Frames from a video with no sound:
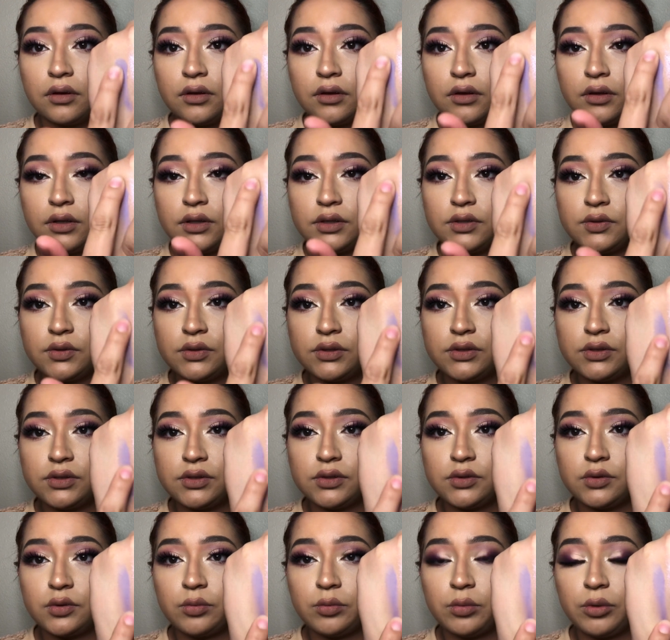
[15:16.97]
This one's
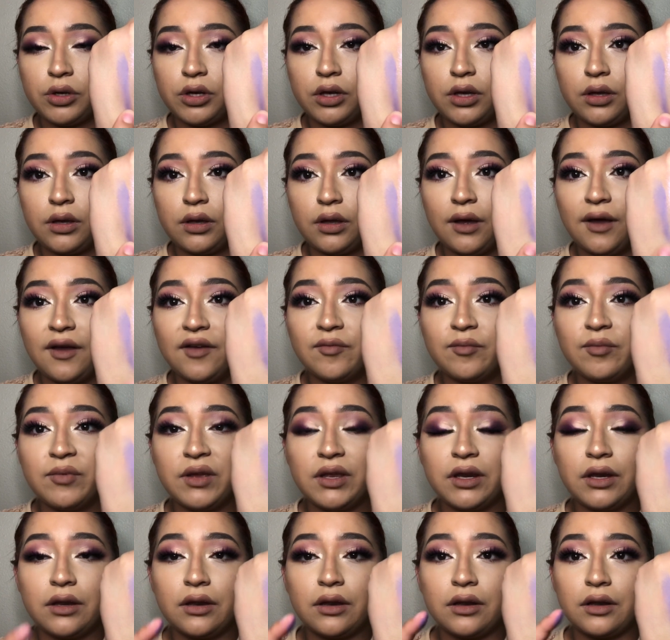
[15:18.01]
so pretty. I've
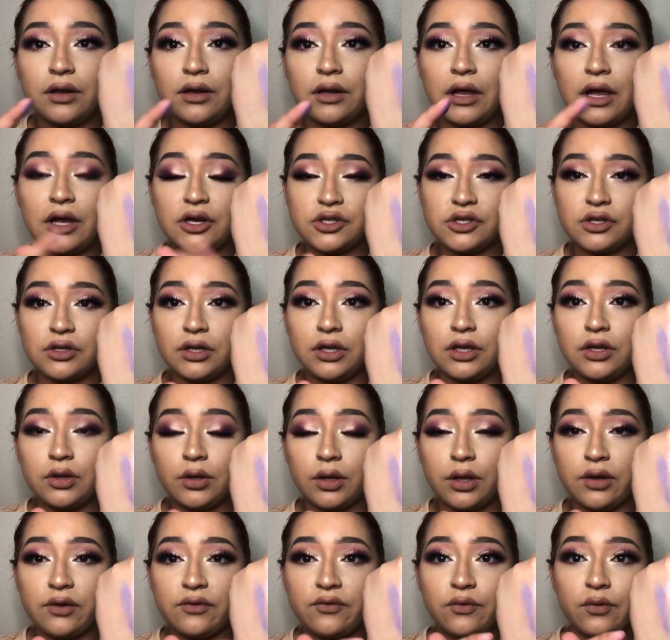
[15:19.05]
been actually
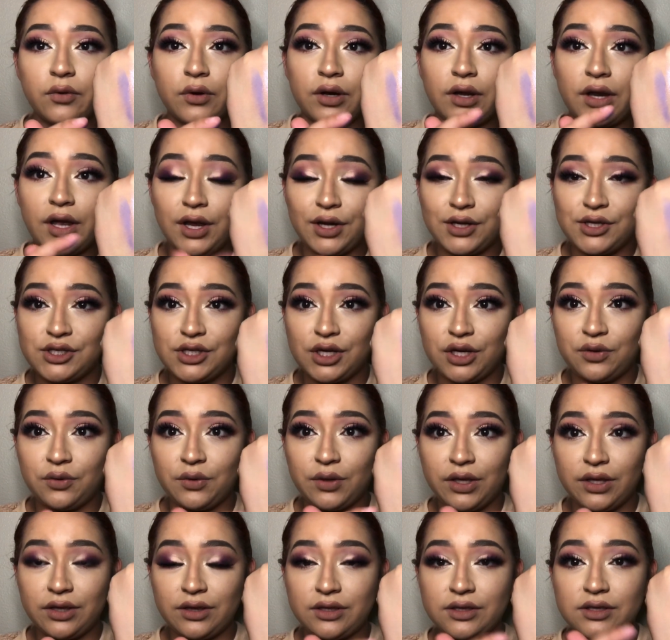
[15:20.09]
looking for an eyeshadow
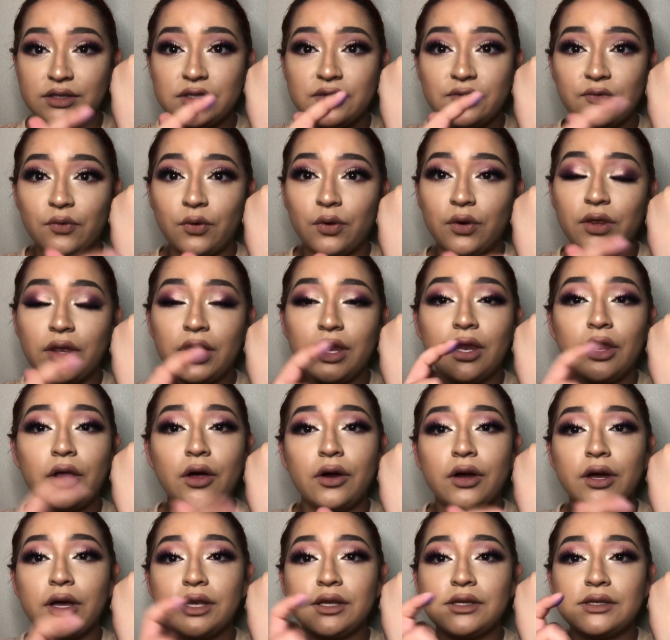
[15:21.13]
like this for the
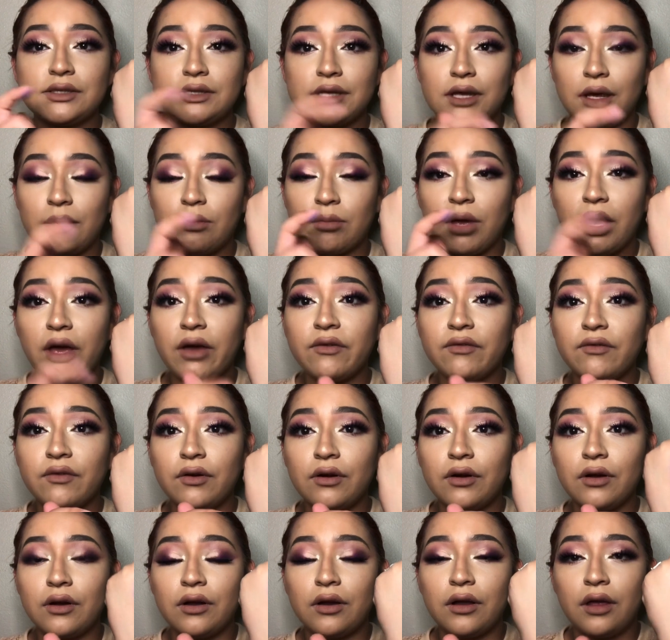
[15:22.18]
longest time
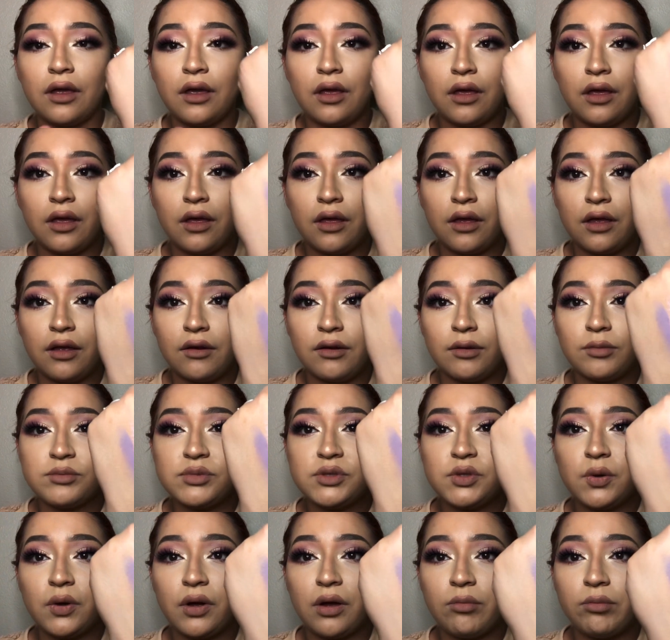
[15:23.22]
ever. I'm
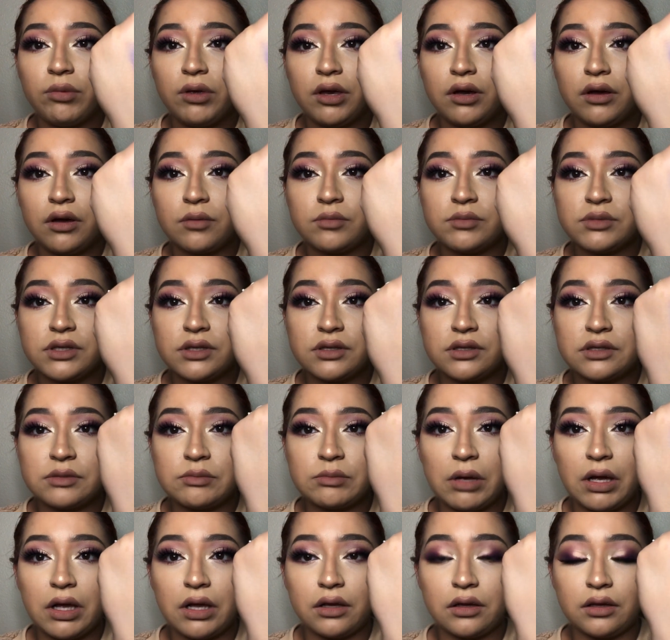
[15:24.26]
so happy it comes in this
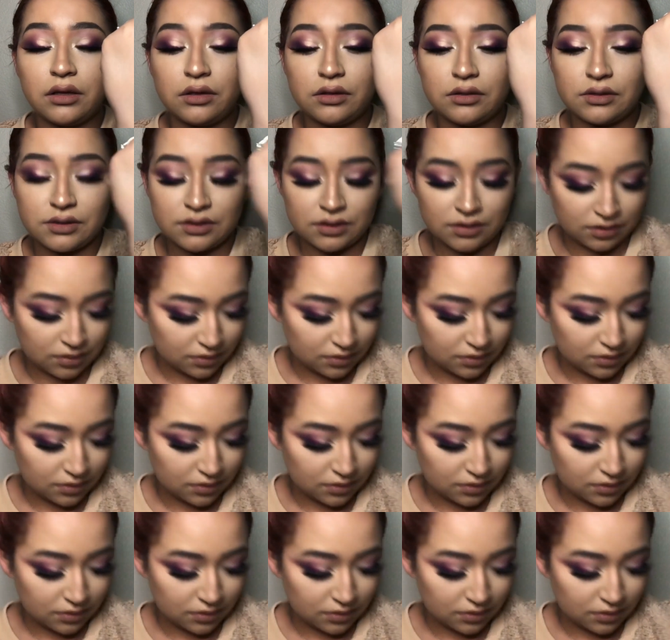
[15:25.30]
palette.